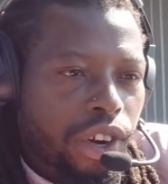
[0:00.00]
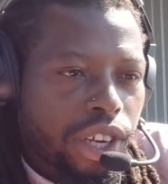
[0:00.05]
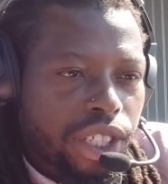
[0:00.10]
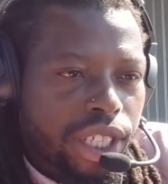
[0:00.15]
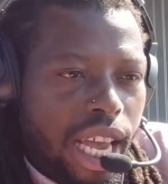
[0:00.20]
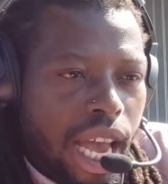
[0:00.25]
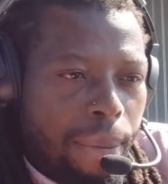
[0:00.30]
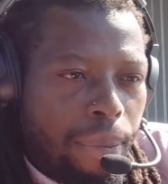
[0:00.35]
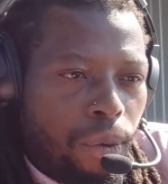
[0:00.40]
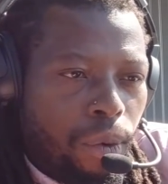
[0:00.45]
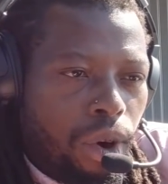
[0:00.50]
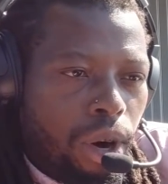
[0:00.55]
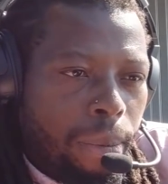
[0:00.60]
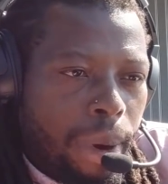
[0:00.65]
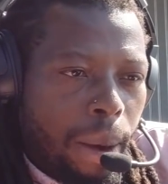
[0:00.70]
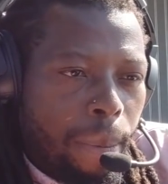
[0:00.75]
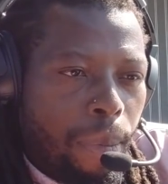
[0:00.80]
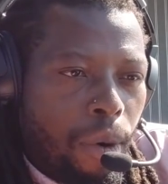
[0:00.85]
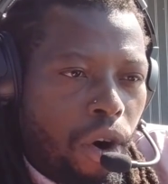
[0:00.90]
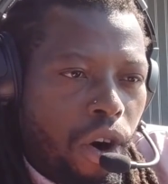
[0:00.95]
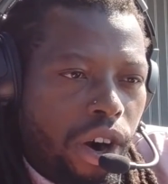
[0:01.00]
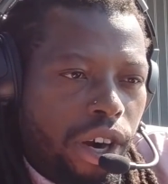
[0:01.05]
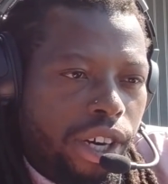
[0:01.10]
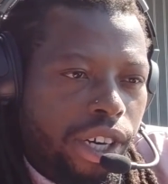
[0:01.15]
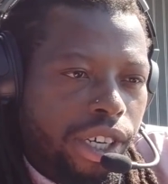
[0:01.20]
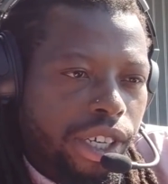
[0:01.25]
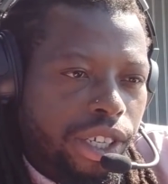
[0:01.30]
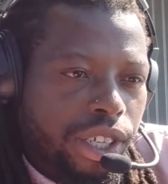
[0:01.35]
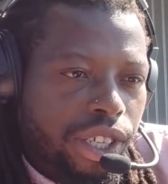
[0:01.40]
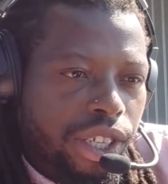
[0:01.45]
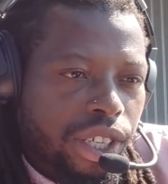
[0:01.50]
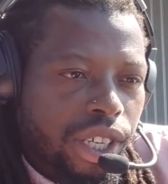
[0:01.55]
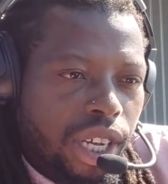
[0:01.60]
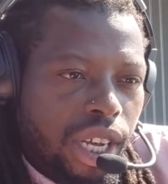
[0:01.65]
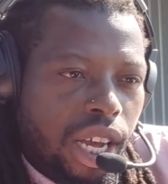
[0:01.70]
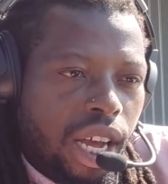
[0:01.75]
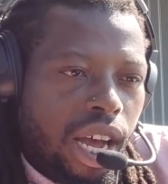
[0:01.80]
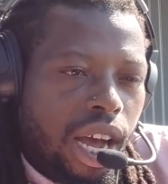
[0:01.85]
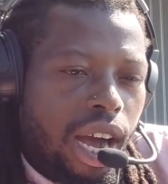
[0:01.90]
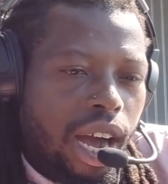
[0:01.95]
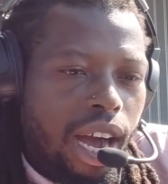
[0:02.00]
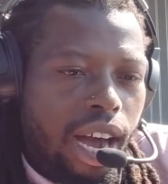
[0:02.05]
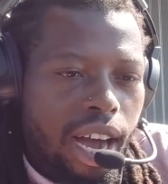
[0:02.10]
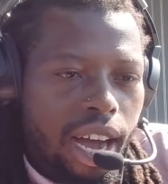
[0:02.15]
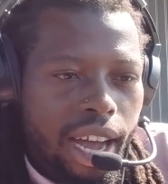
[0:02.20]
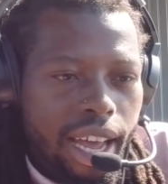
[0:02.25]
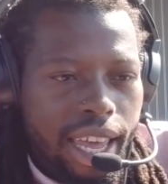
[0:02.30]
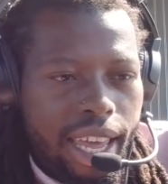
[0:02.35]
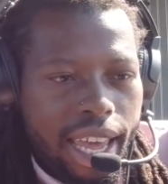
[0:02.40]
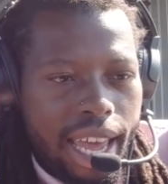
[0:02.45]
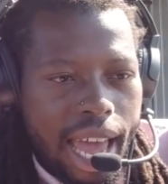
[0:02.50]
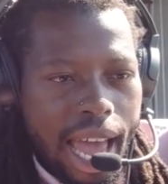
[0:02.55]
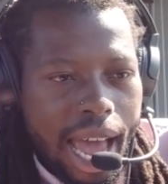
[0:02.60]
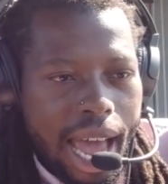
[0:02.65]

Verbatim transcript: For example, one of my partners, he